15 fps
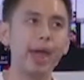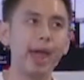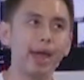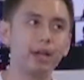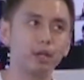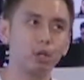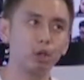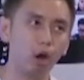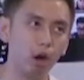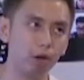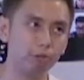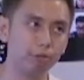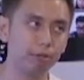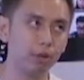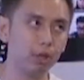angle
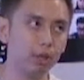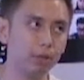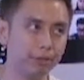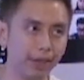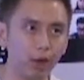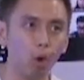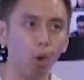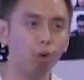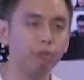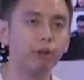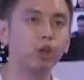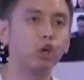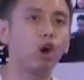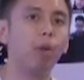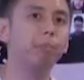of they
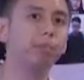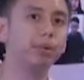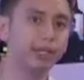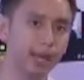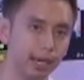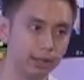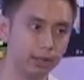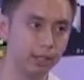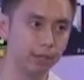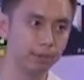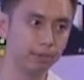overcomplicated it.